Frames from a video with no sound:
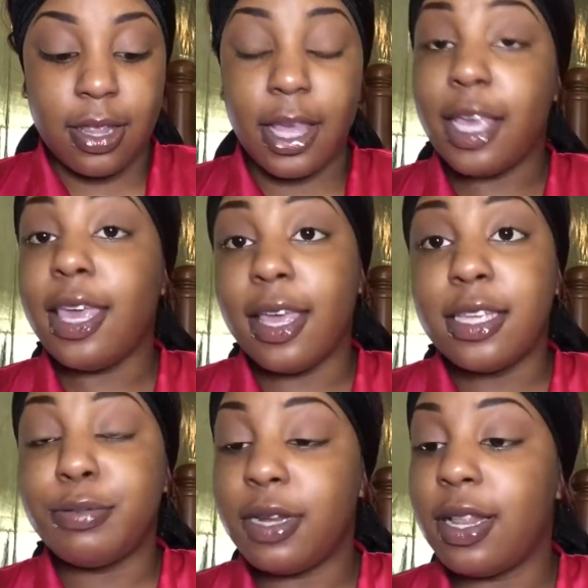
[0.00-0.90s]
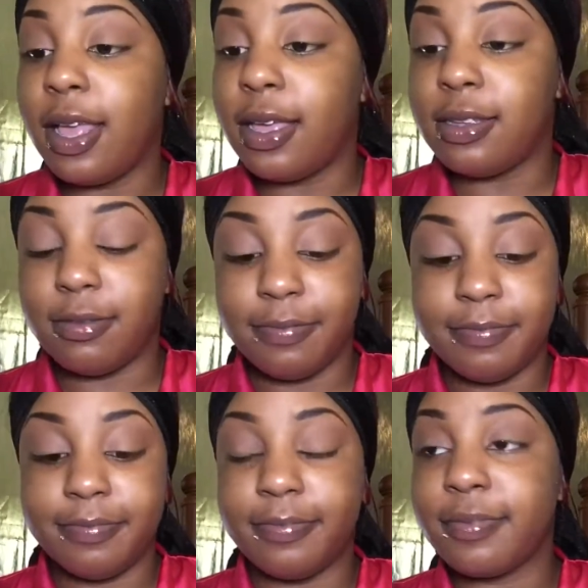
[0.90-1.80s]
Like, it's been a lot.
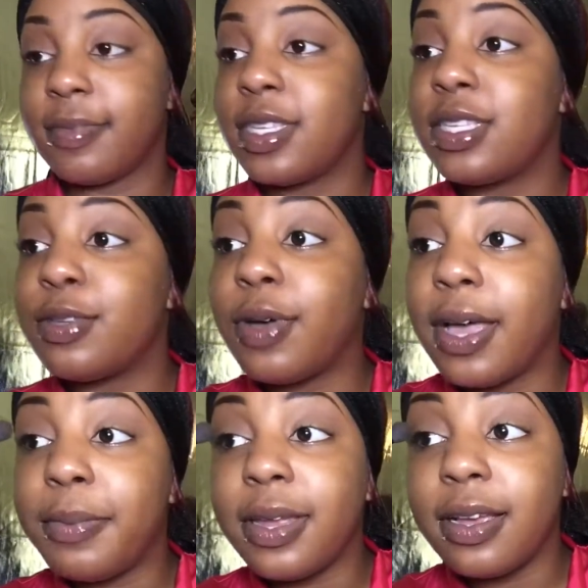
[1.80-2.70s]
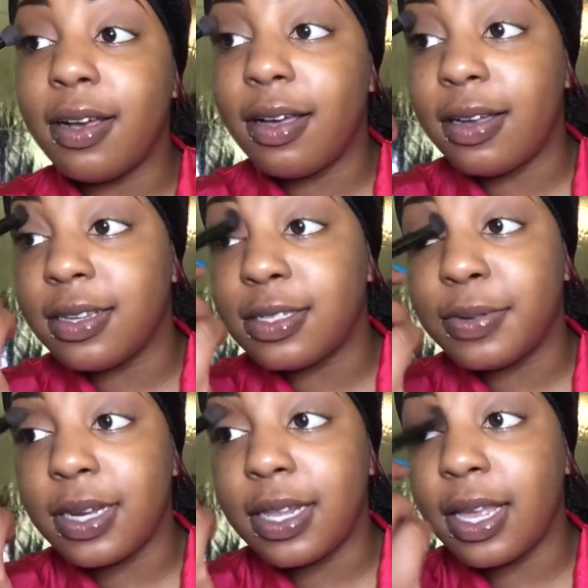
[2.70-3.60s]
So I've been gone, it's
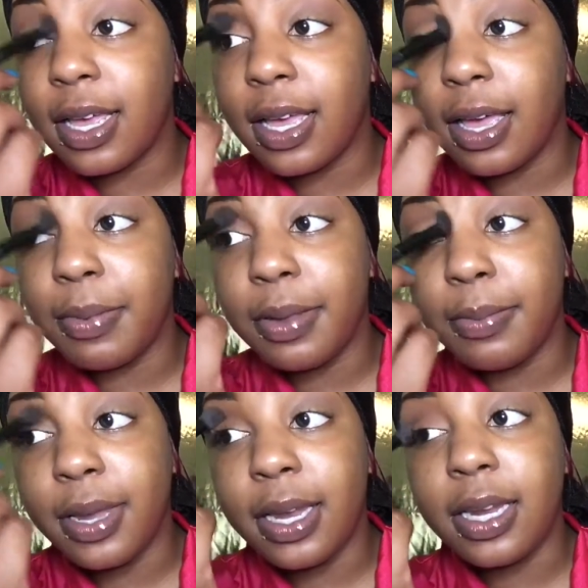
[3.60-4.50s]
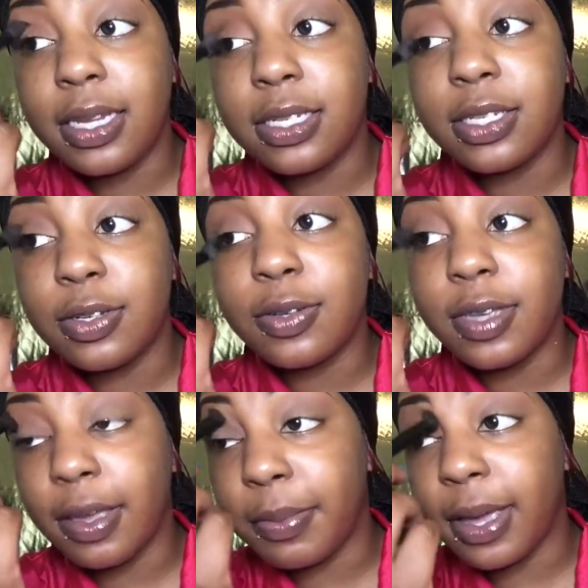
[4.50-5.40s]
been a lot. I've been meaning to
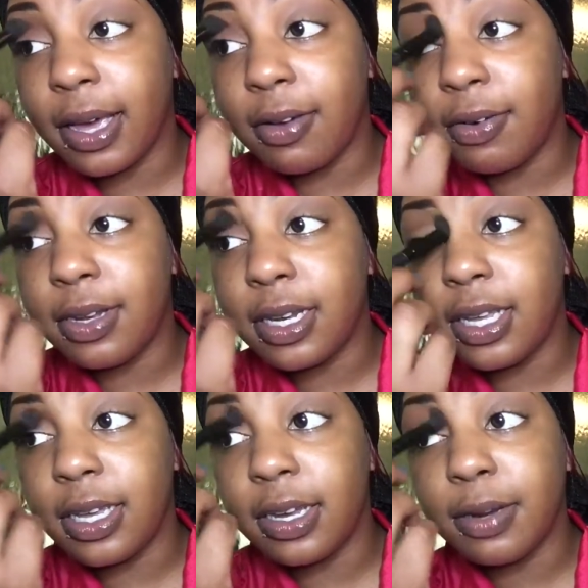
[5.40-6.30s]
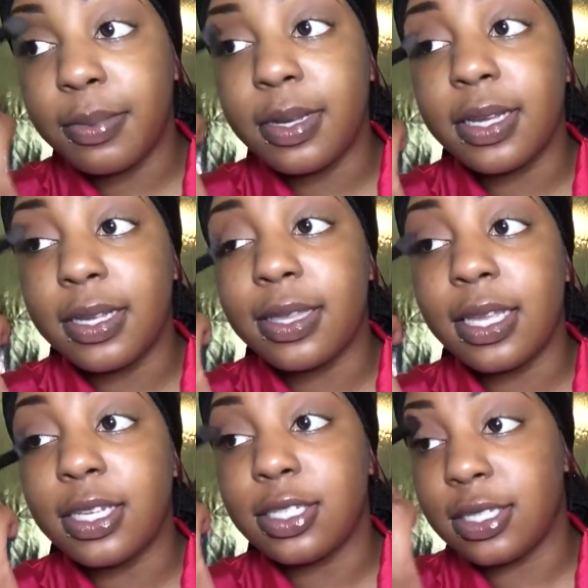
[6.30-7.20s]
get back on here, but
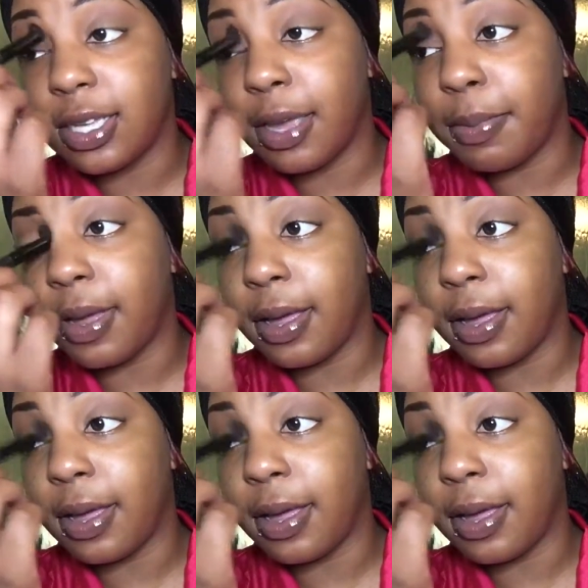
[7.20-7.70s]
things just kept